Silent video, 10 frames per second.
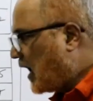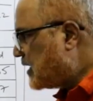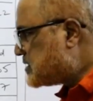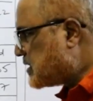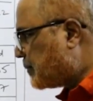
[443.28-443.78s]

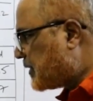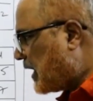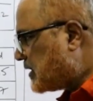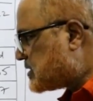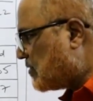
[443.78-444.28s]
and
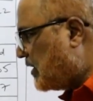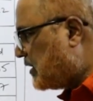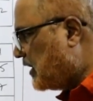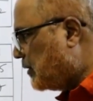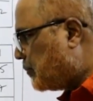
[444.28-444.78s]
subtract
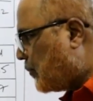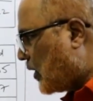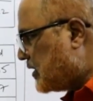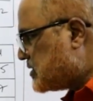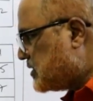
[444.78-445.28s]
seventeen
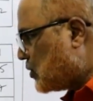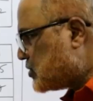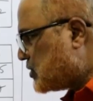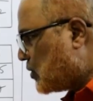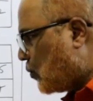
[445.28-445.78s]
point
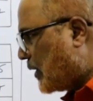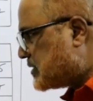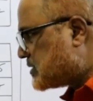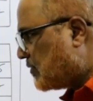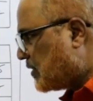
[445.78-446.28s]
zero zero
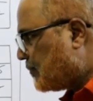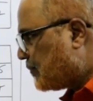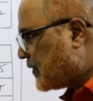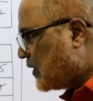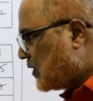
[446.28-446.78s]
one seven.
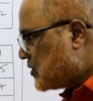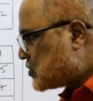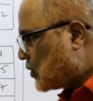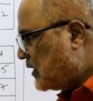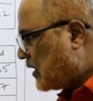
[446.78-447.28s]

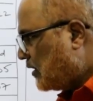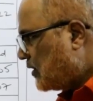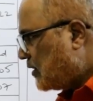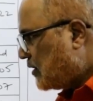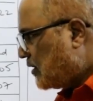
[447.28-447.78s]
So
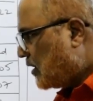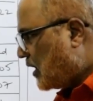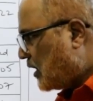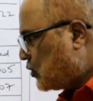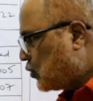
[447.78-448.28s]
here
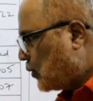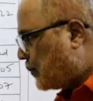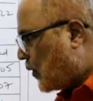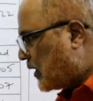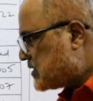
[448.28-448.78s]
uh,
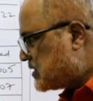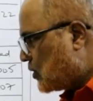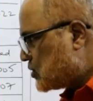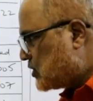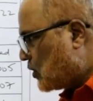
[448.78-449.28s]

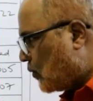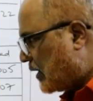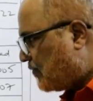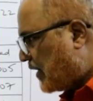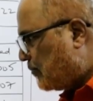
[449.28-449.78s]

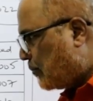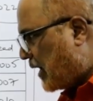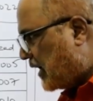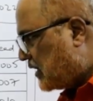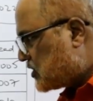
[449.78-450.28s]
2.0015
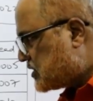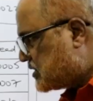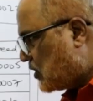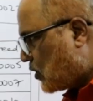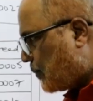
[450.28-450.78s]

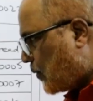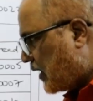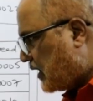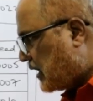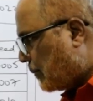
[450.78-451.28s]
minus
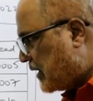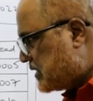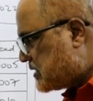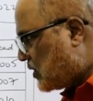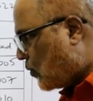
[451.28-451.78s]

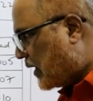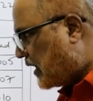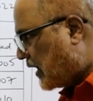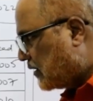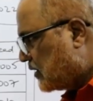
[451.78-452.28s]

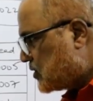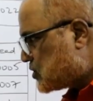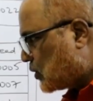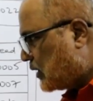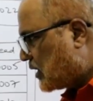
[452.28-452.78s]
0.0019.
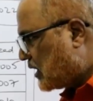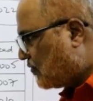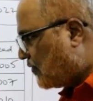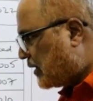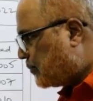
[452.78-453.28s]
So you
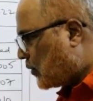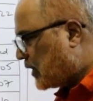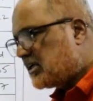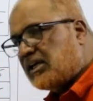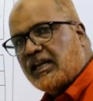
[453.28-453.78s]
get
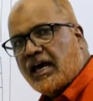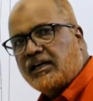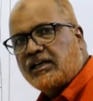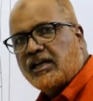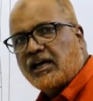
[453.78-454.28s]

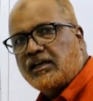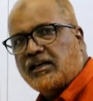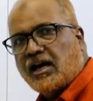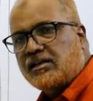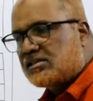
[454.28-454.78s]

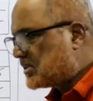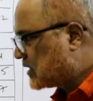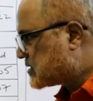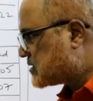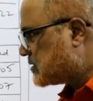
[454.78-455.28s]

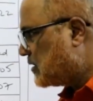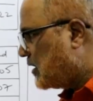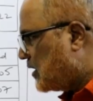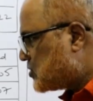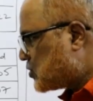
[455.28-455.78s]
1.9996.
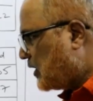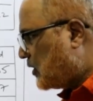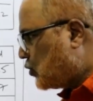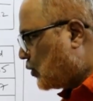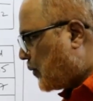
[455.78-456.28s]
So
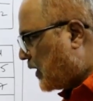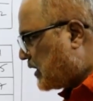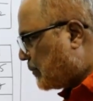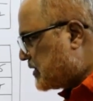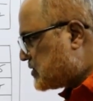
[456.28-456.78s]
here
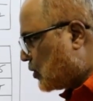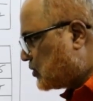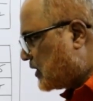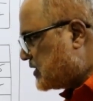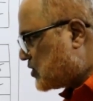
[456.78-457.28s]

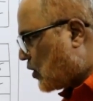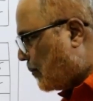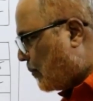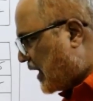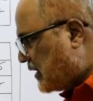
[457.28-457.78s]

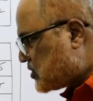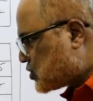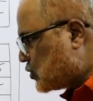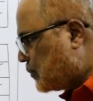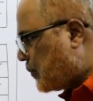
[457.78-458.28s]
2.0030
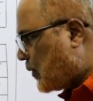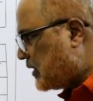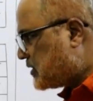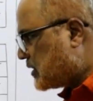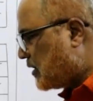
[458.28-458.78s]
minus 2.
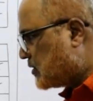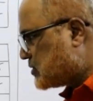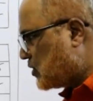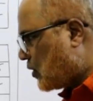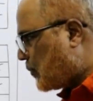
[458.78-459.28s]
Uh,
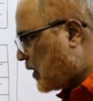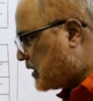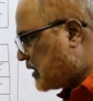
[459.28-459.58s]
you